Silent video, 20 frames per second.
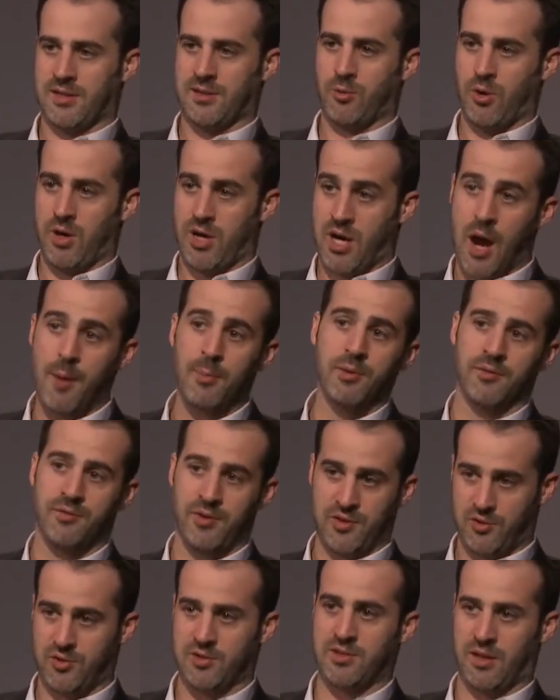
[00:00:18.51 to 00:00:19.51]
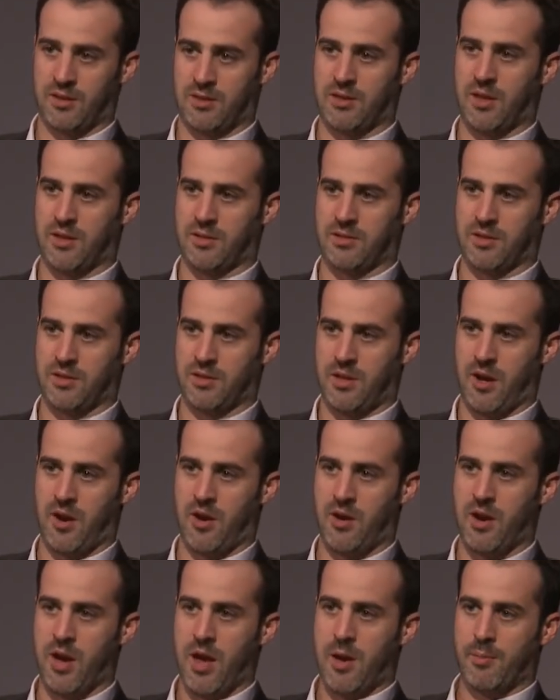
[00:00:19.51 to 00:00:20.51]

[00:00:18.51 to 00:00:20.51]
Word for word: there were a couple of interesting things in there,